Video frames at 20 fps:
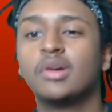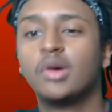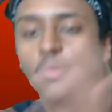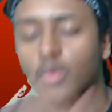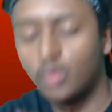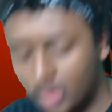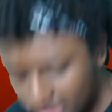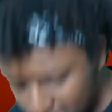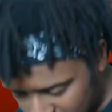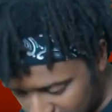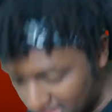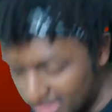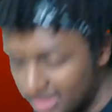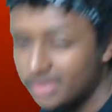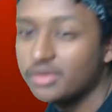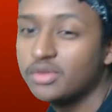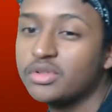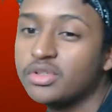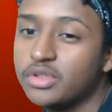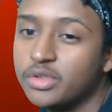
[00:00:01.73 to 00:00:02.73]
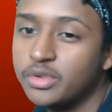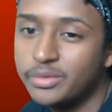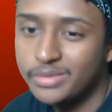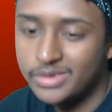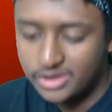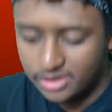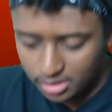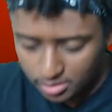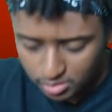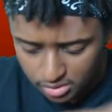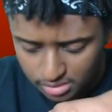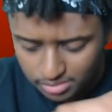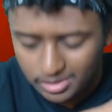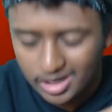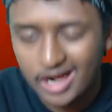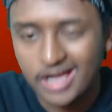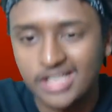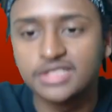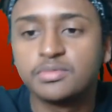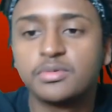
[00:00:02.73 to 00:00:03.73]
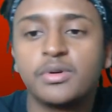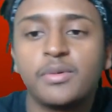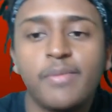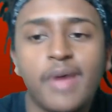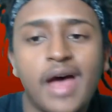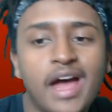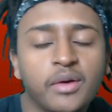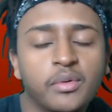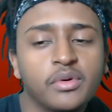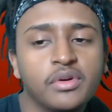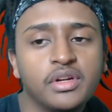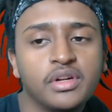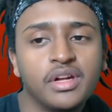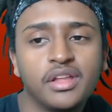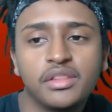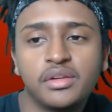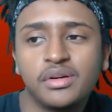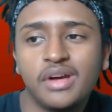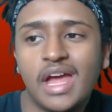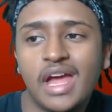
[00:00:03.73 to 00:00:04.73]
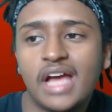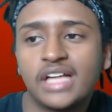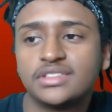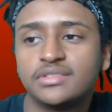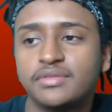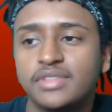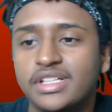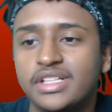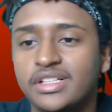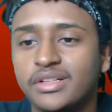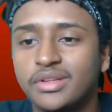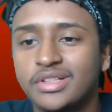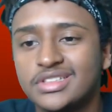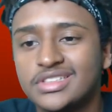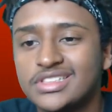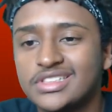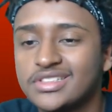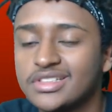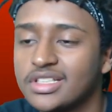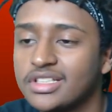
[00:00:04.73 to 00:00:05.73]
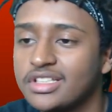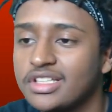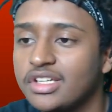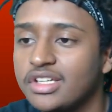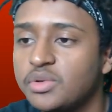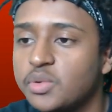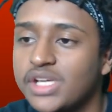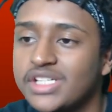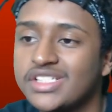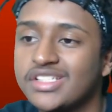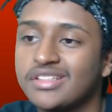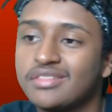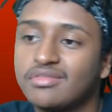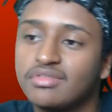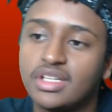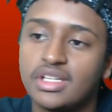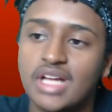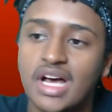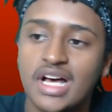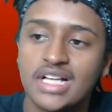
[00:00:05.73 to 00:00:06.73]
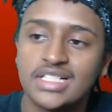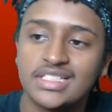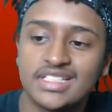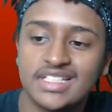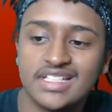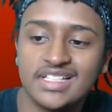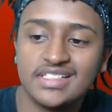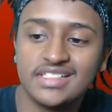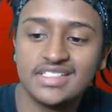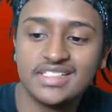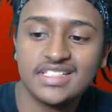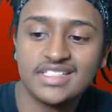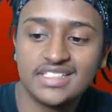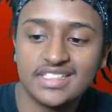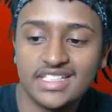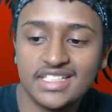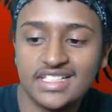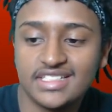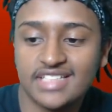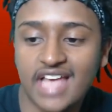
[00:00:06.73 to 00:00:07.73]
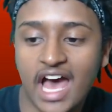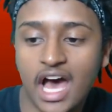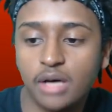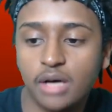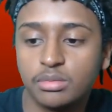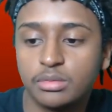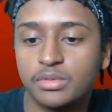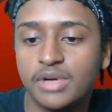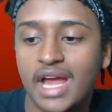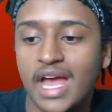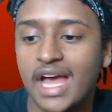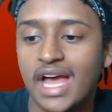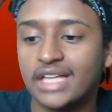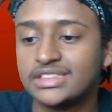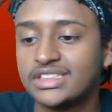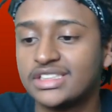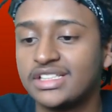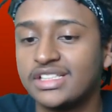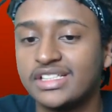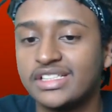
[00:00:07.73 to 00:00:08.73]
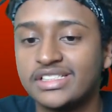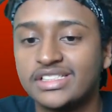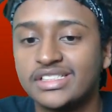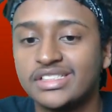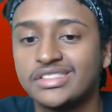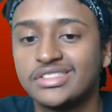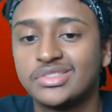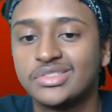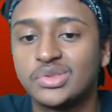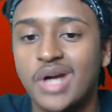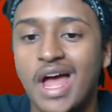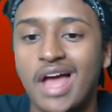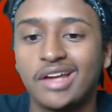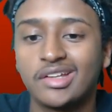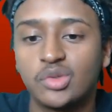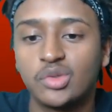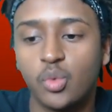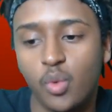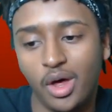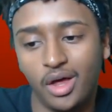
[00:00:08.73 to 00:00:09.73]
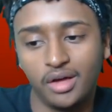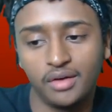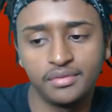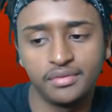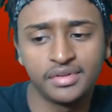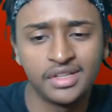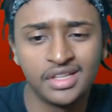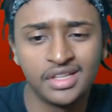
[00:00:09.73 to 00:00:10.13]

What's good YouTube? It's your boy Prosper back with another reaction video. This is continuation of Nas King's Disease album reaction. This is track 12,